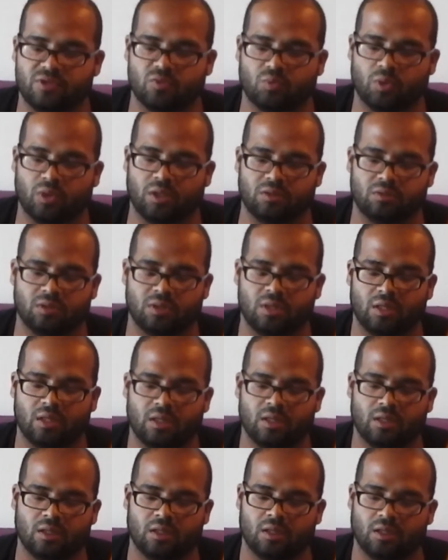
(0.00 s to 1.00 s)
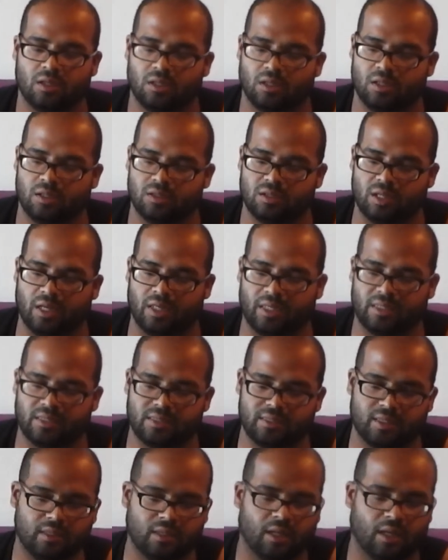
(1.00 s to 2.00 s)
as well
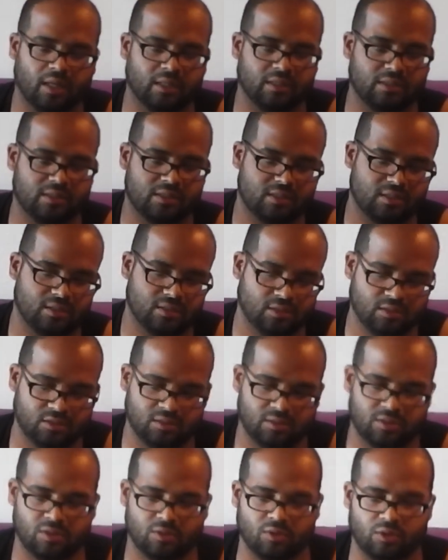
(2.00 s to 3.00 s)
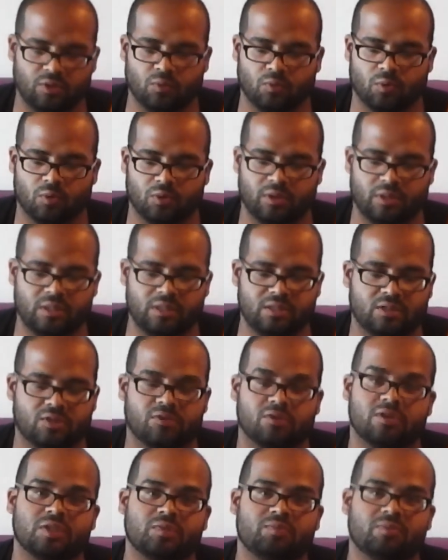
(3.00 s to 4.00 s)
against the Nuggets. So he wore these
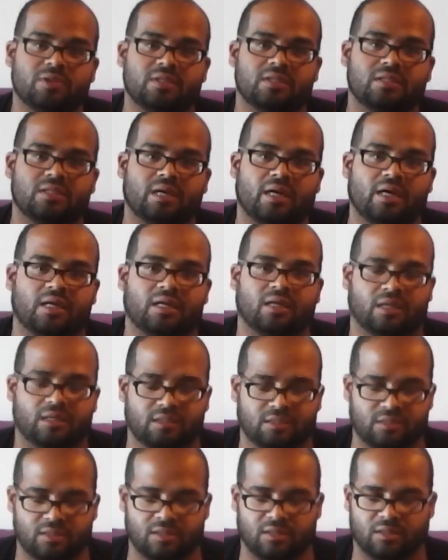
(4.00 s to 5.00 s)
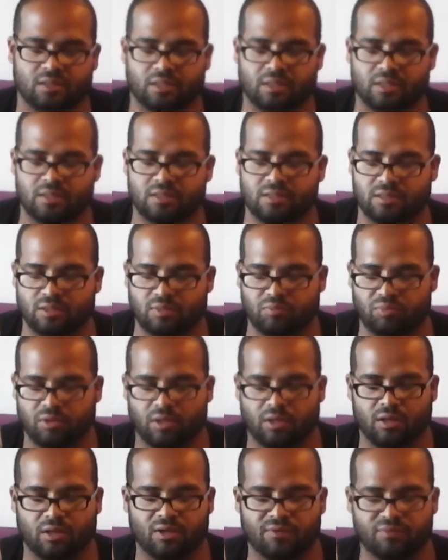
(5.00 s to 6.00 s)
Christmas and against the Nuggets in the
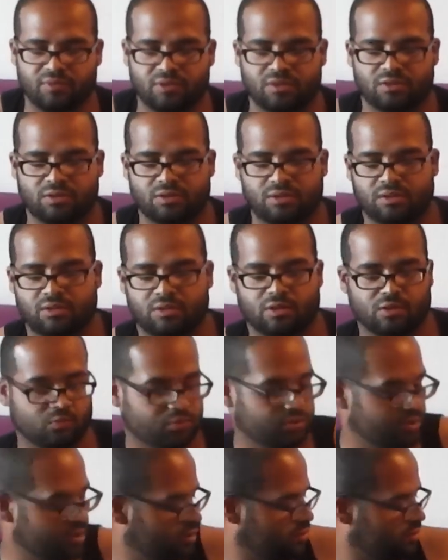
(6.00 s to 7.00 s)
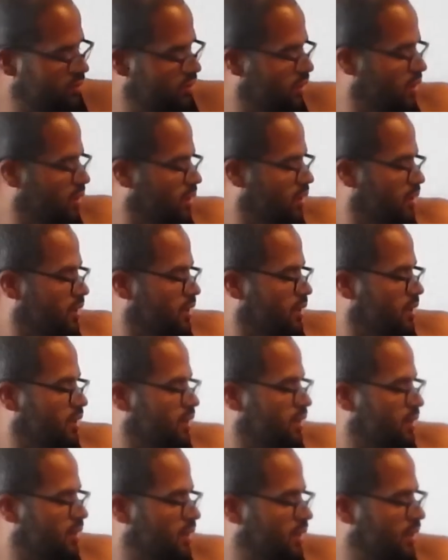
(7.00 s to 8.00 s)
playoffs. Dope shoe.
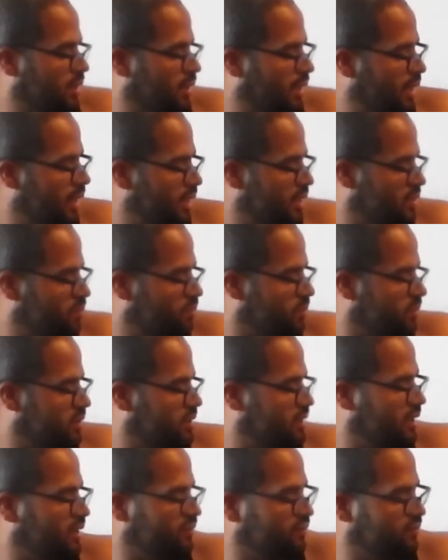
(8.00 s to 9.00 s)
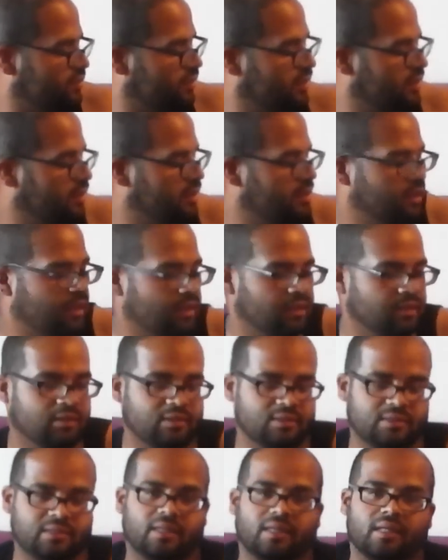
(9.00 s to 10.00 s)
And last but definitely not
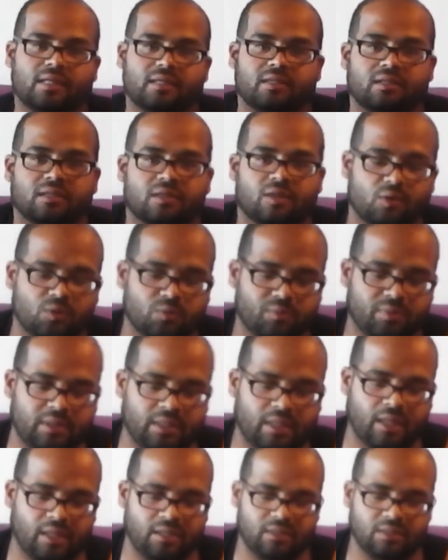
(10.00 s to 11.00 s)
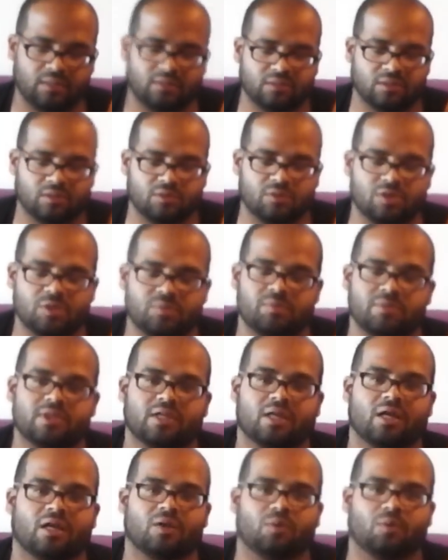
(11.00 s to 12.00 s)
least, I got the Kobe 8, the Christmas
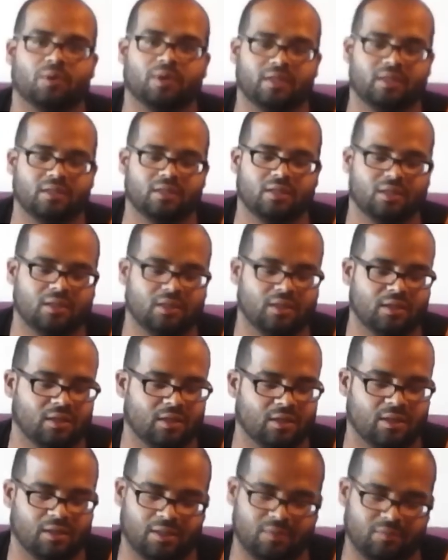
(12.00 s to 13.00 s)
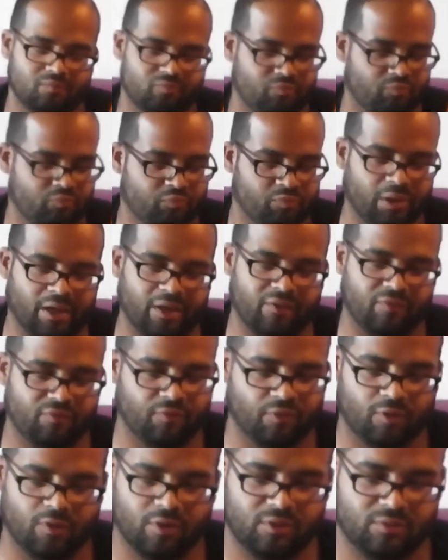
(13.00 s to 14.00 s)
colorway. By
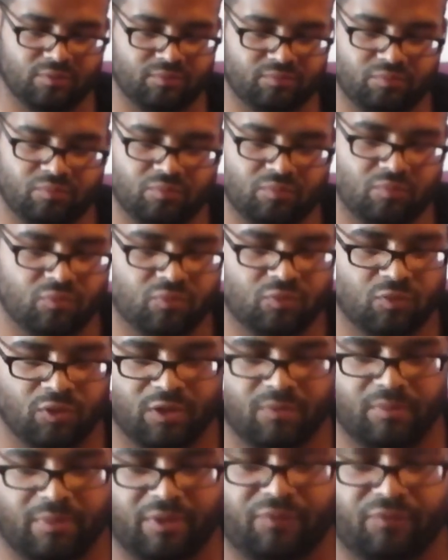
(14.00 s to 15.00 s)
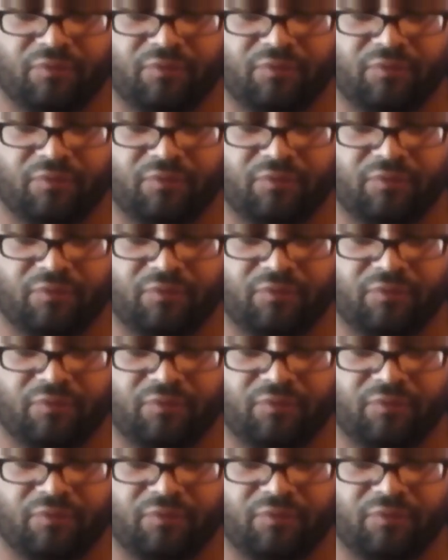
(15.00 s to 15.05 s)
far one of my